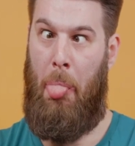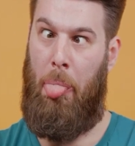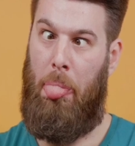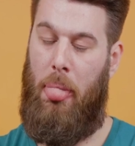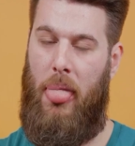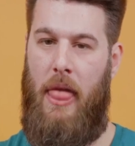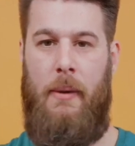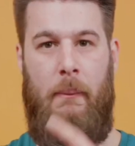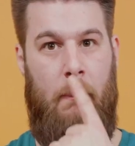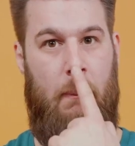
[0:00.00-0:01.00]
They're like a
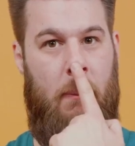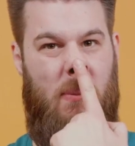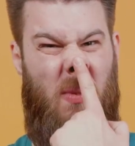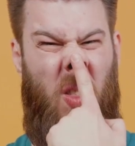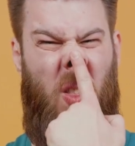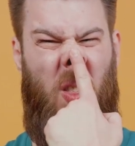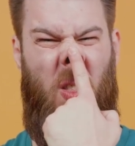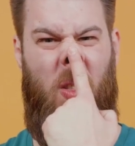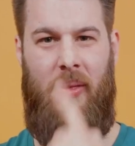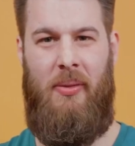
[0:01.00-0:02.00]
snowball rolling down a
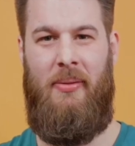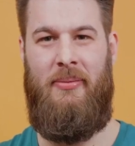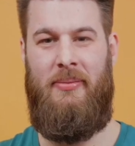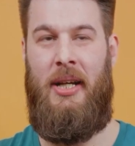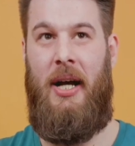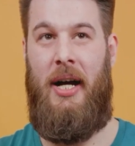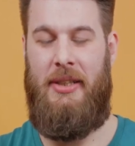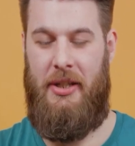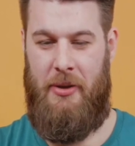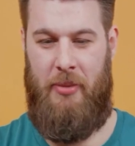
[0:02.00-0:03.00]
hill. The more
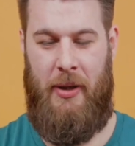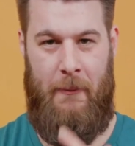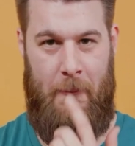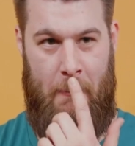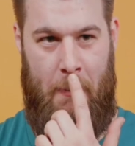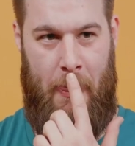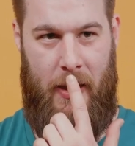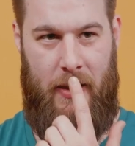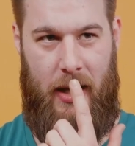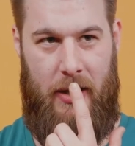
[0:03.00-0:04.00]
you have, the
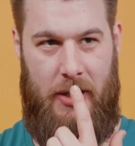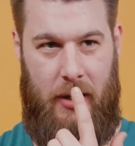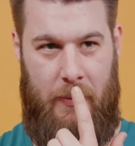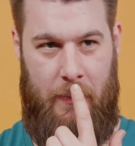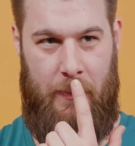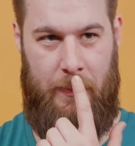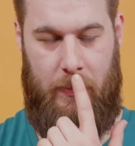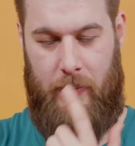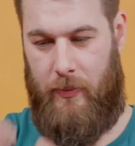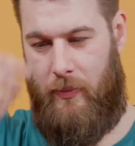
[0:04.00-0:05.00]
bigger and faster it grows.